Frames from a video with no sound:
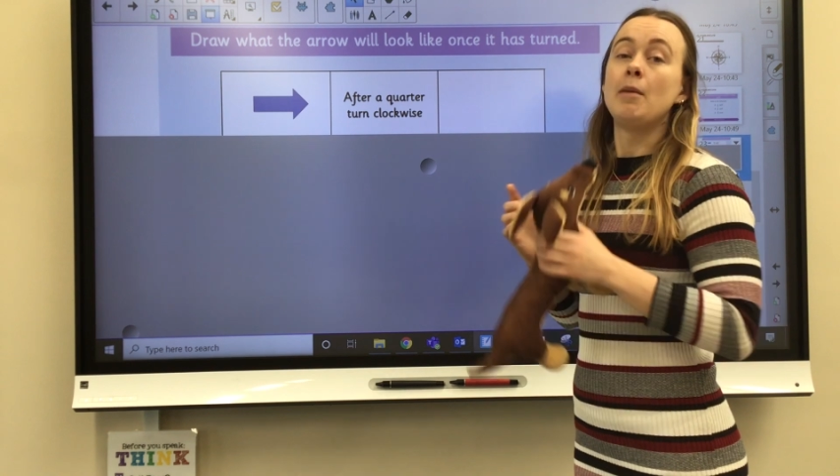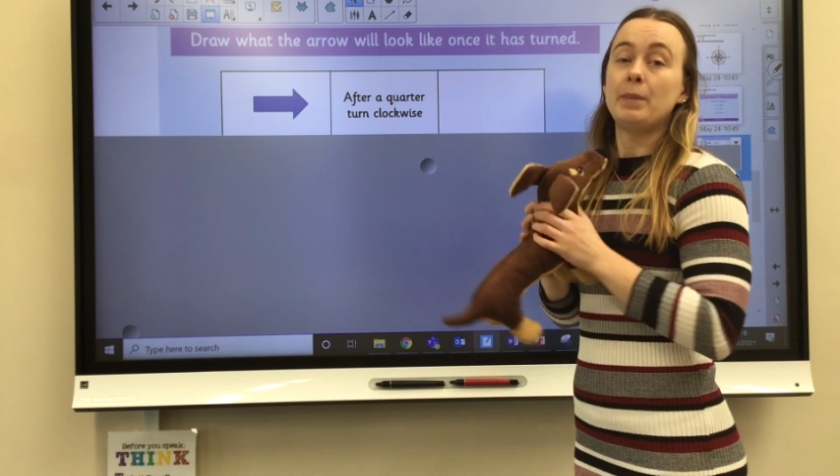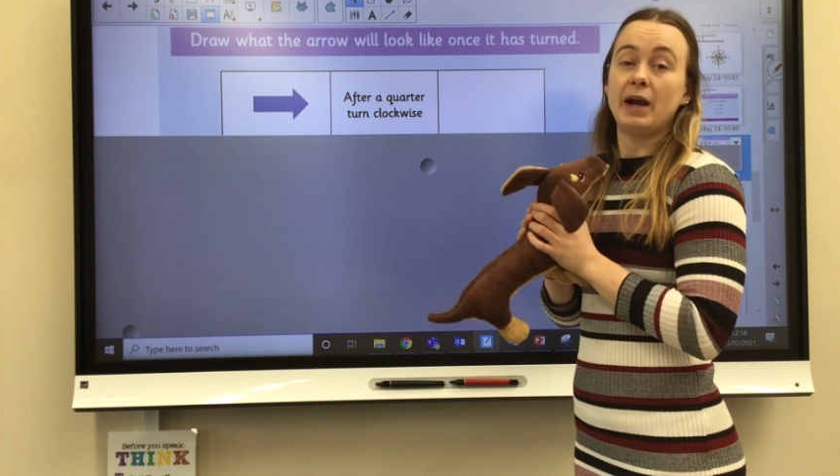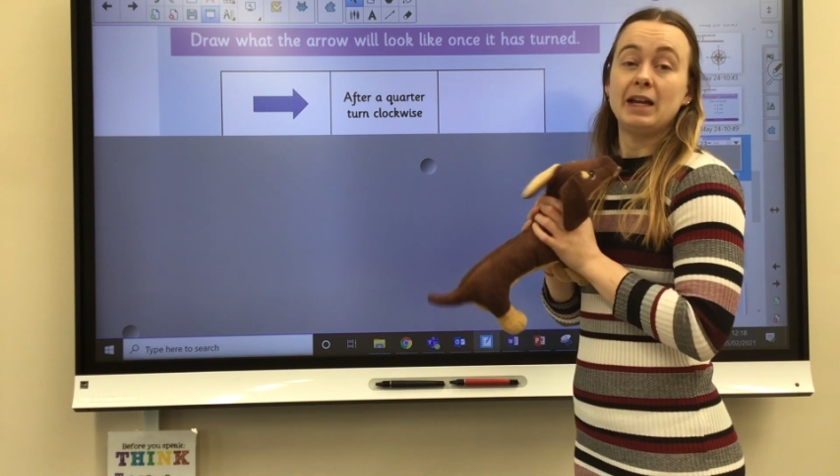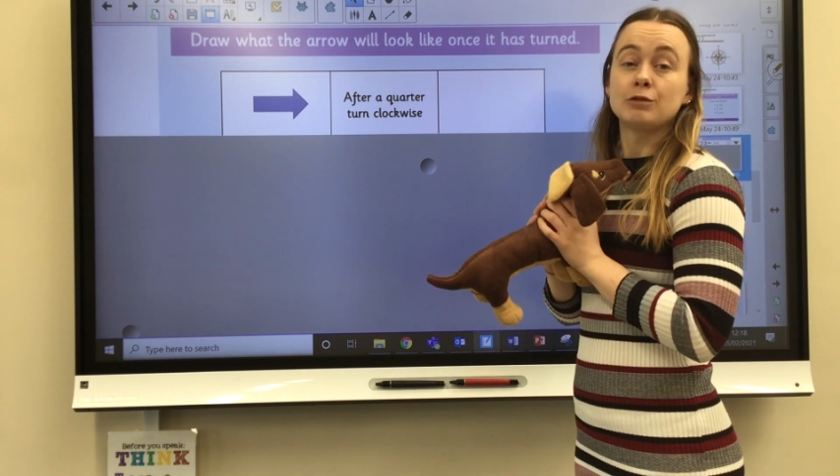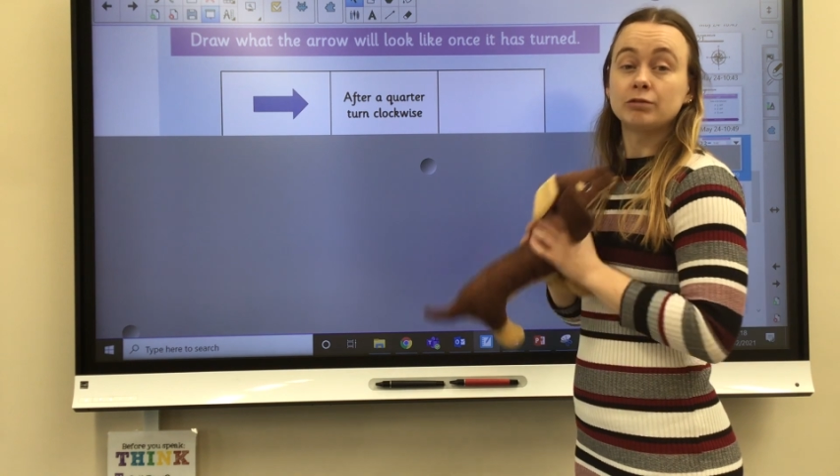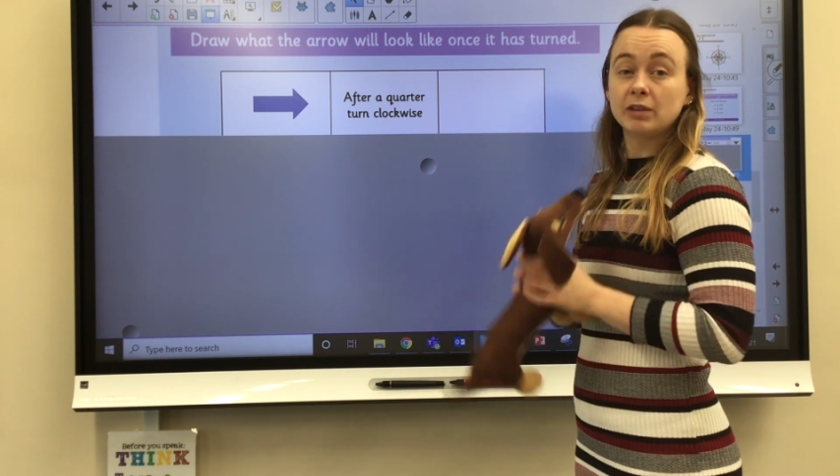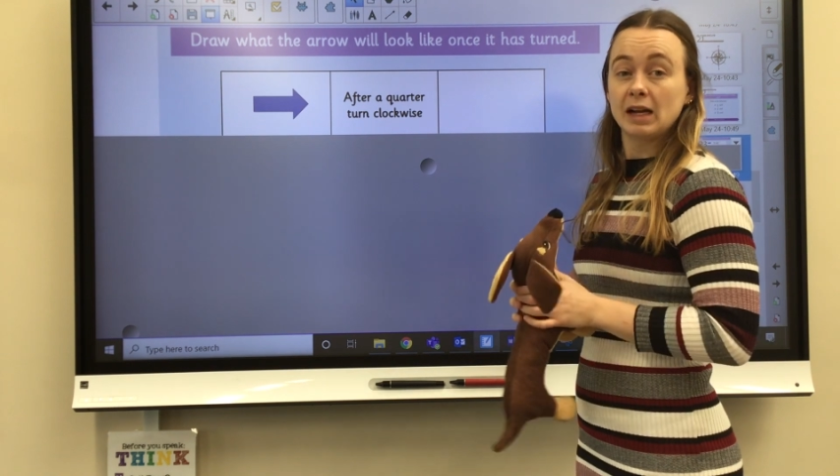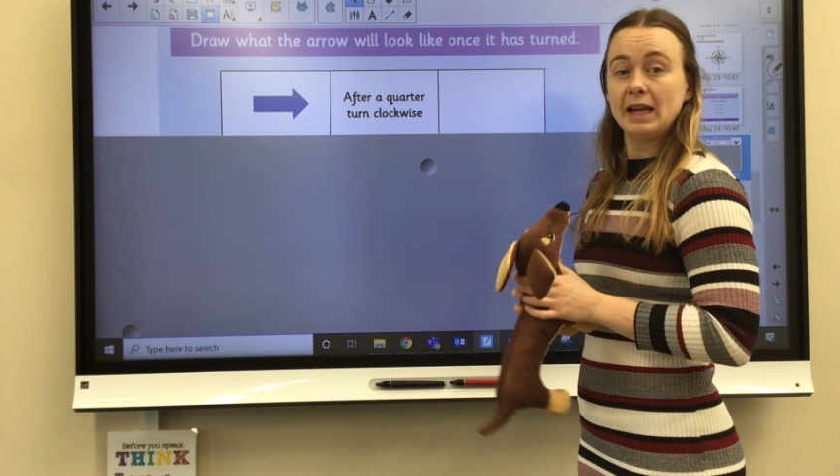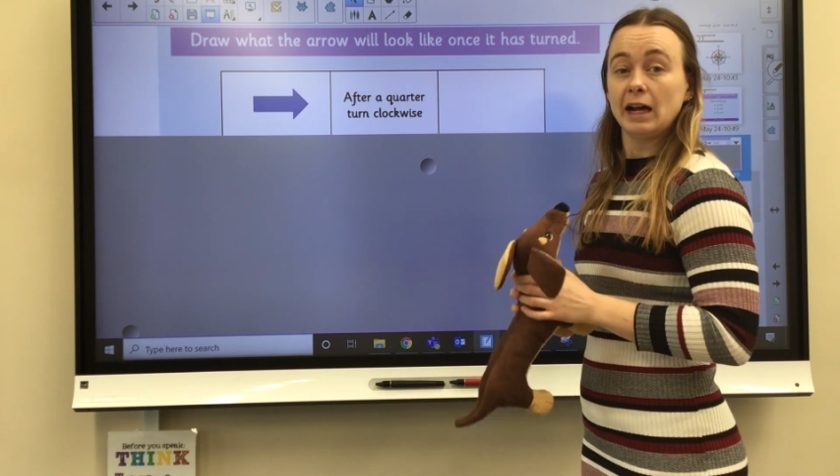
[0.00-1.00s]
but it's
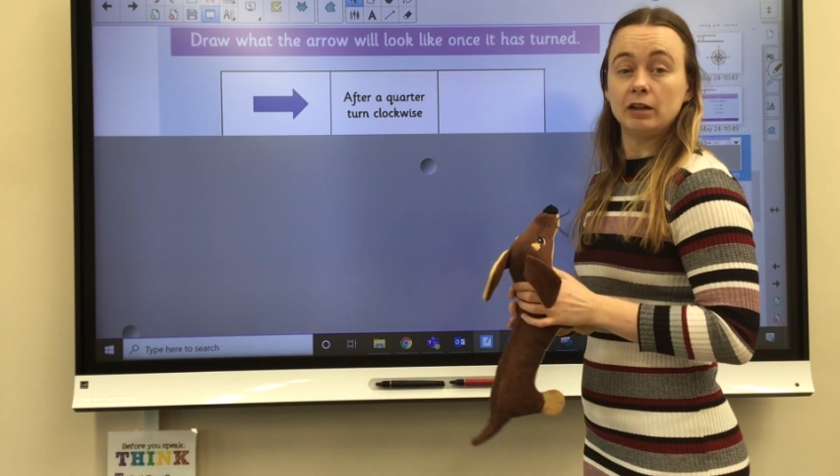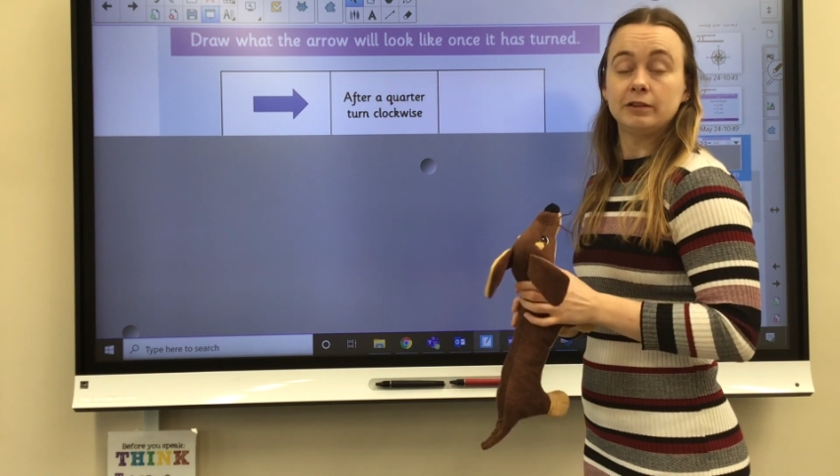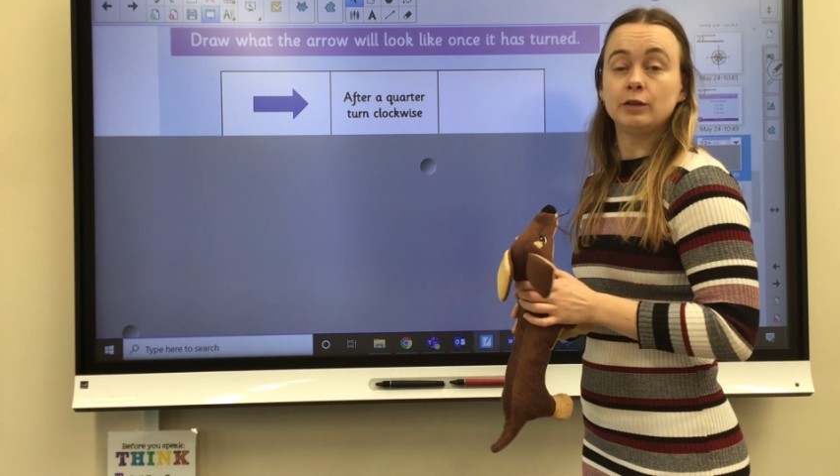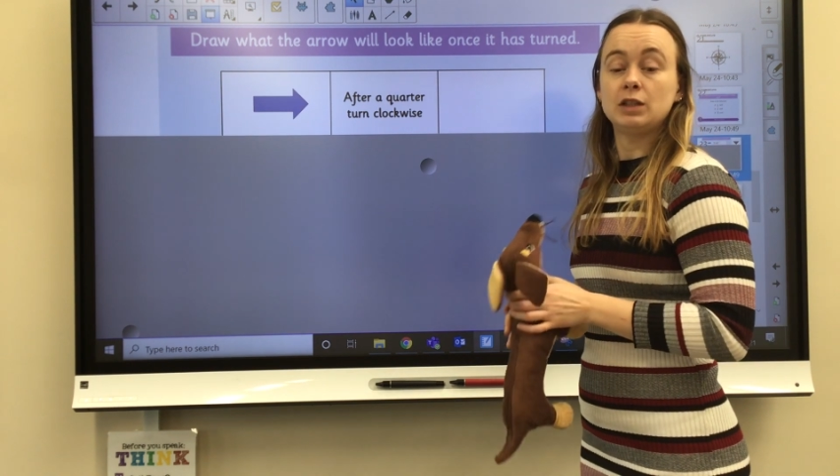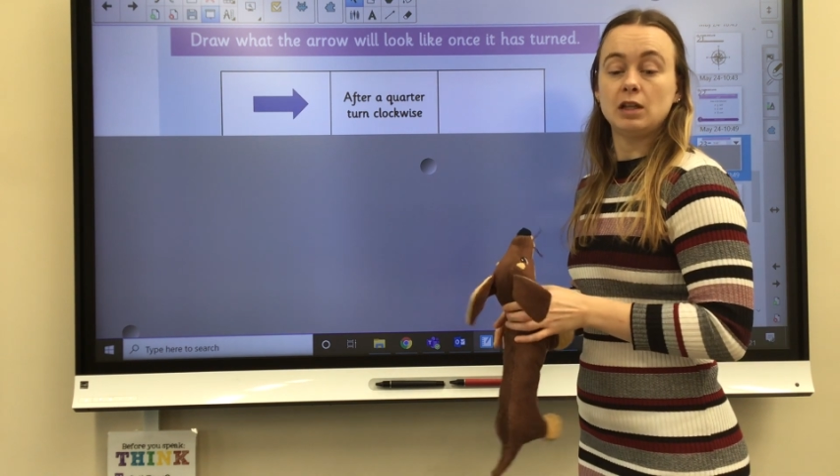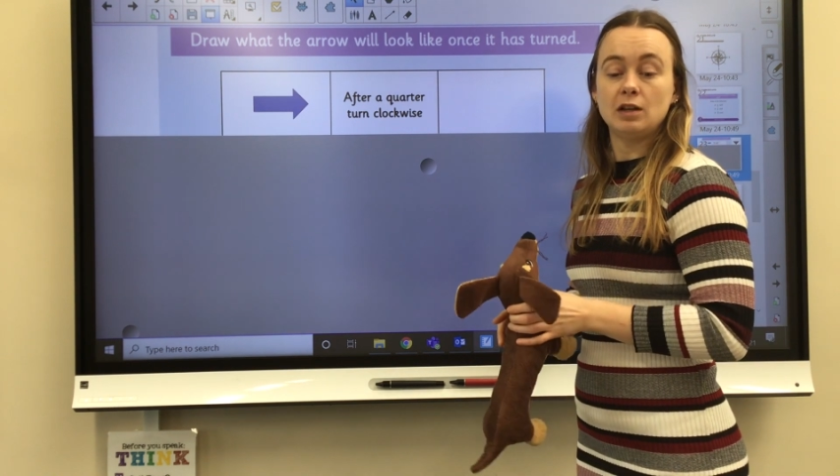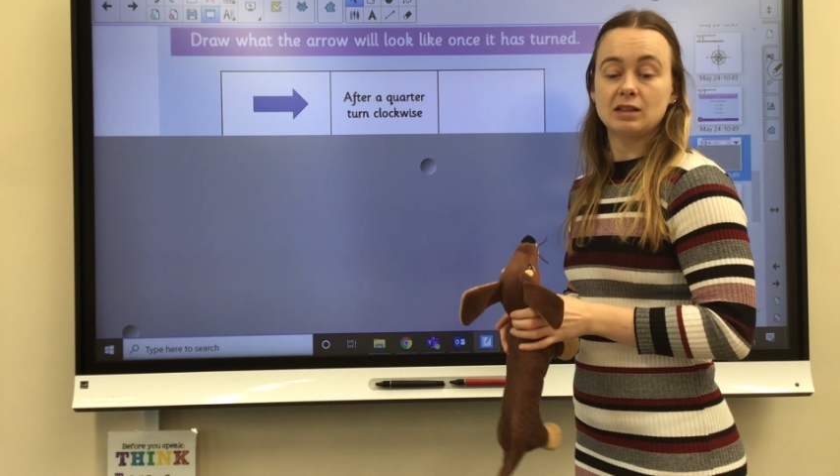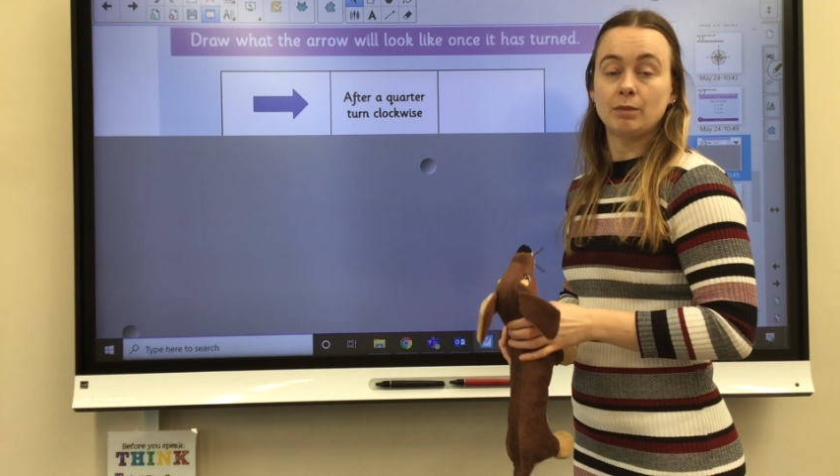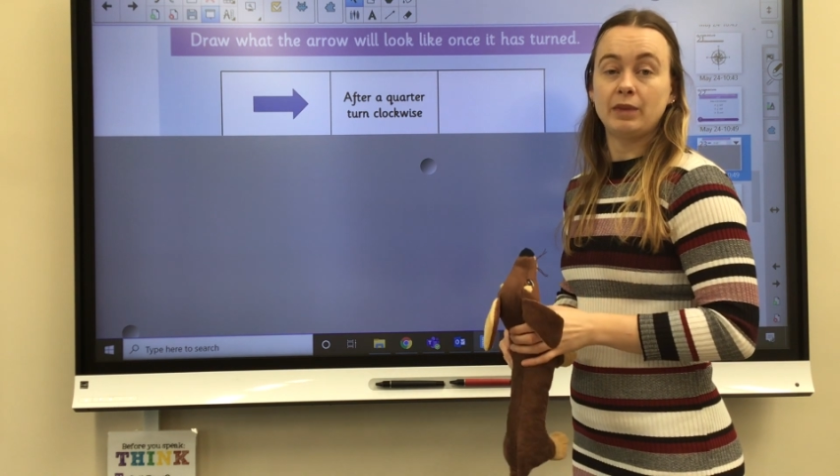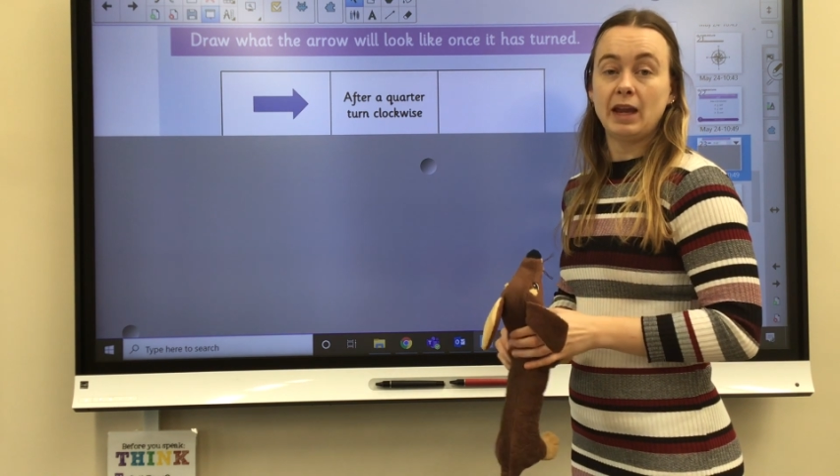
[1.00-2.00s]
really helpful to use
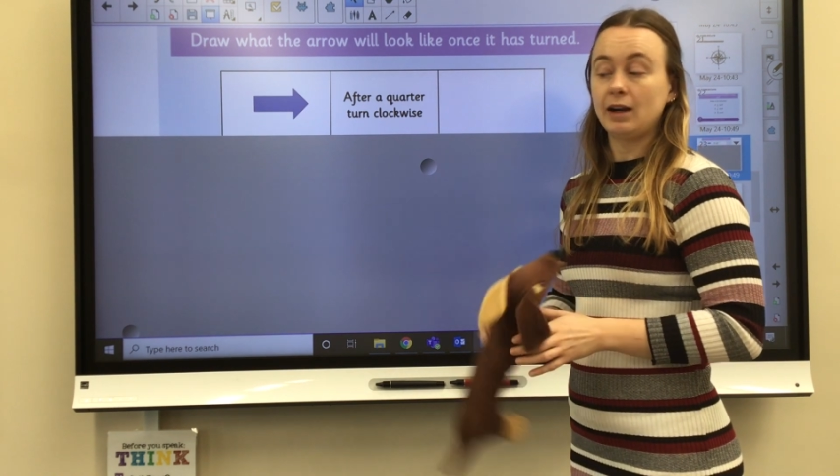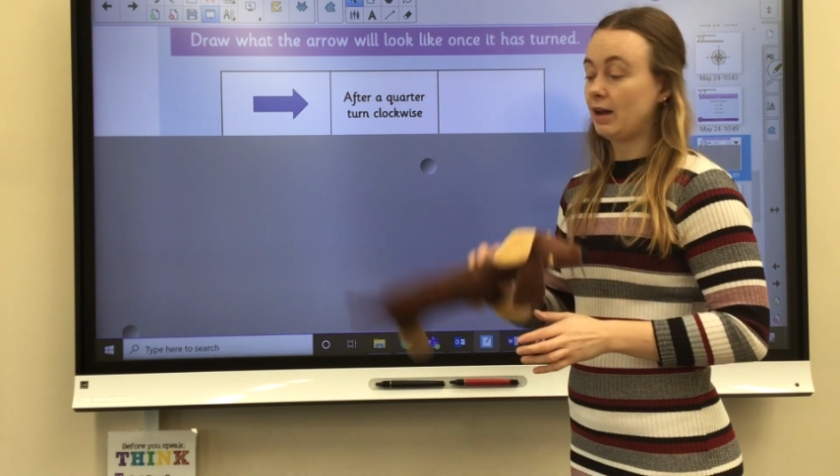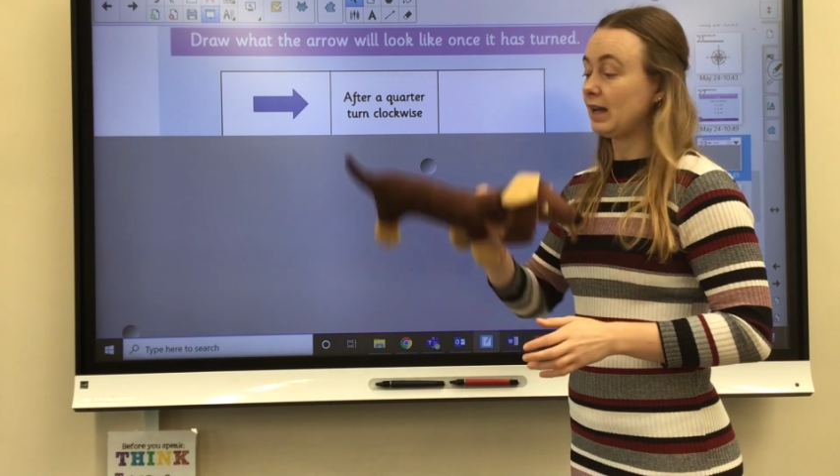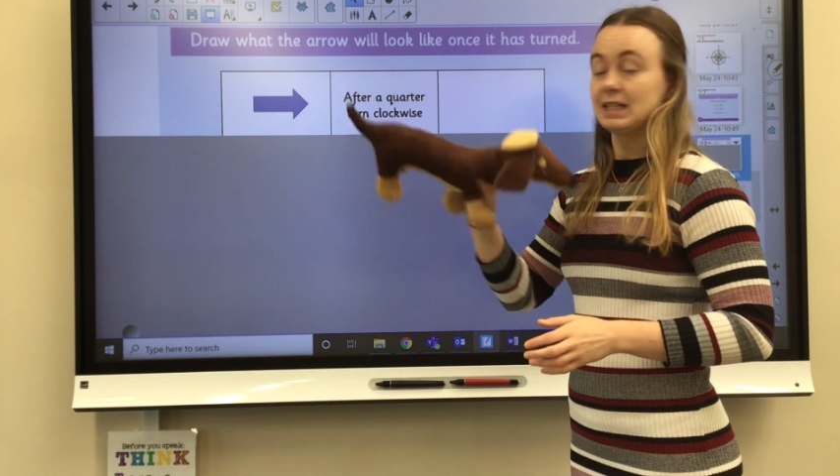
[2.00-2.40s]
something like